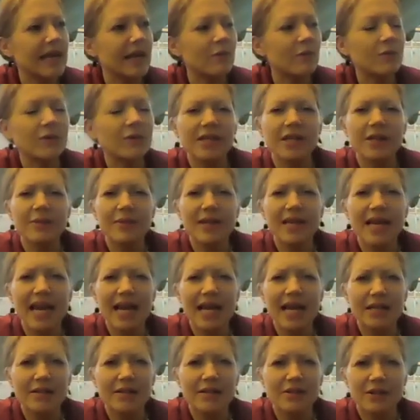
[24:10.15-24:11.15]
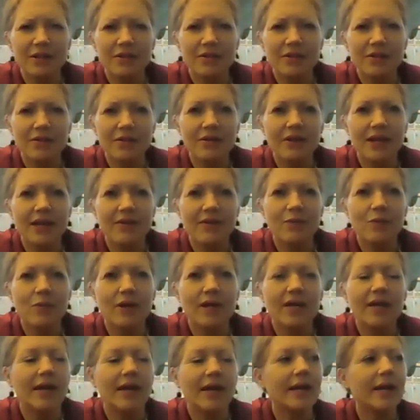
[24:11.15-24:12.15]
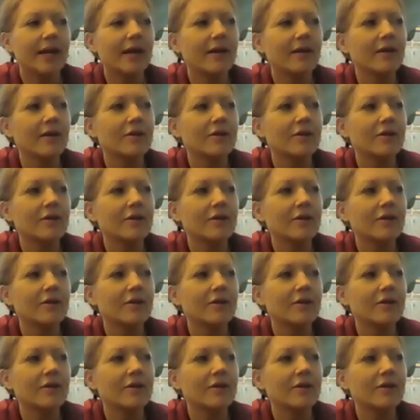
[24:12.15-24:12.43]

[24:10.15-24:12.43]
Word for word: going to be canceled like one night.